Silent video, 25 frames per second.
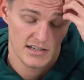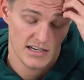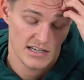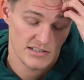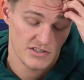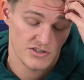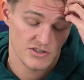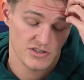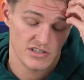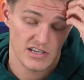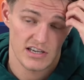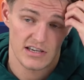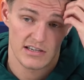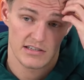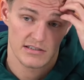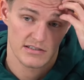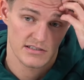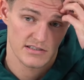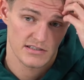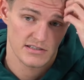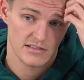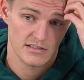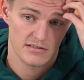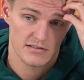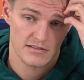as you say,
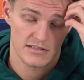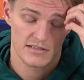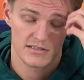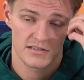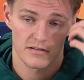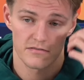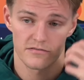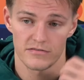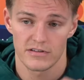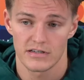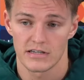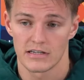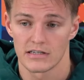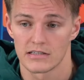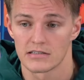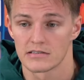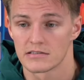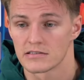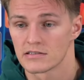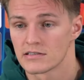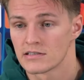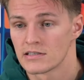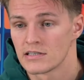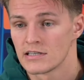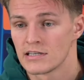it's, it's, something
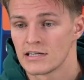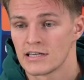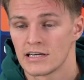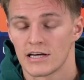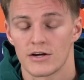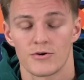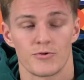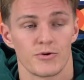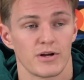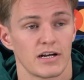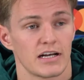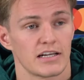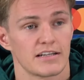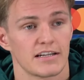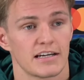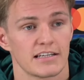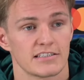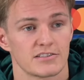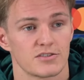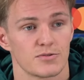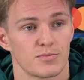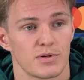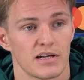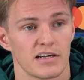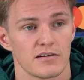really nice
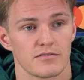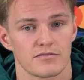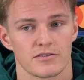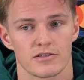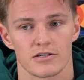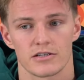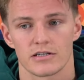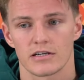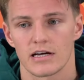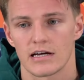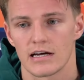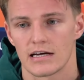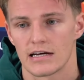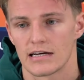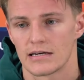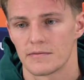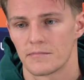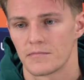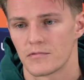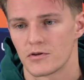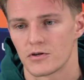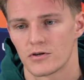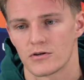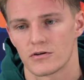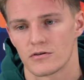to play for, uh,
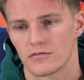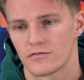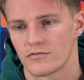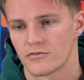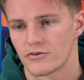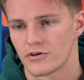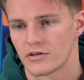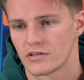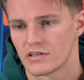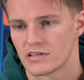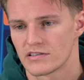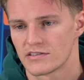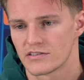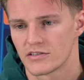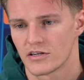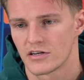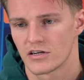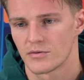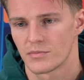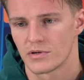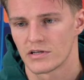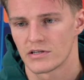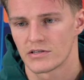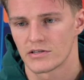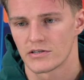to go through in this
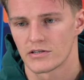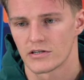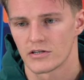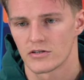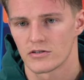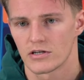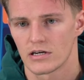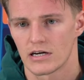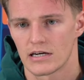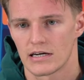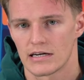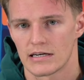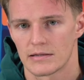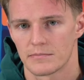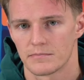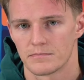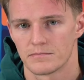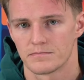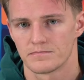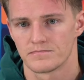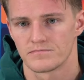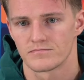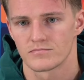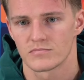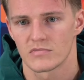tournament. You know,
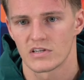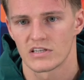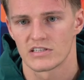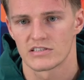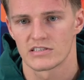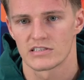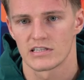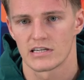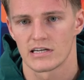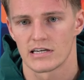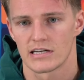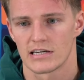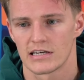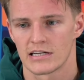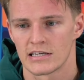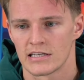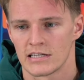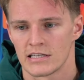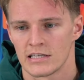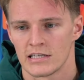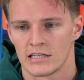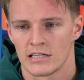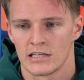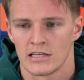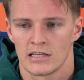um, it's a
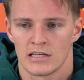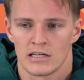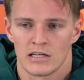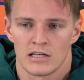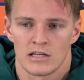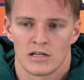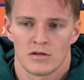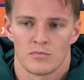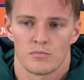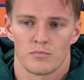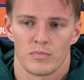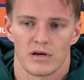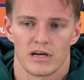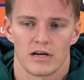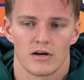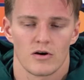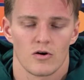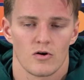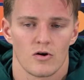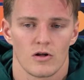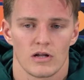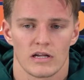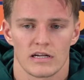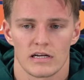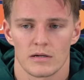big
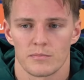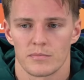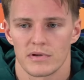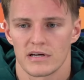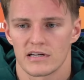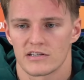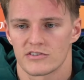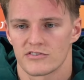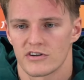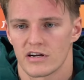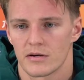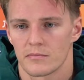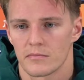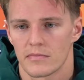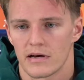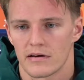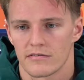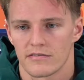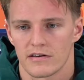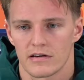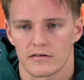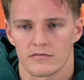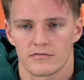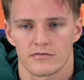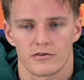goal and a big dream, I
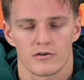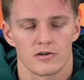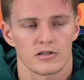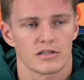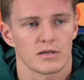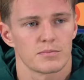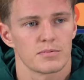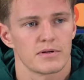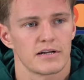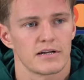think, for all the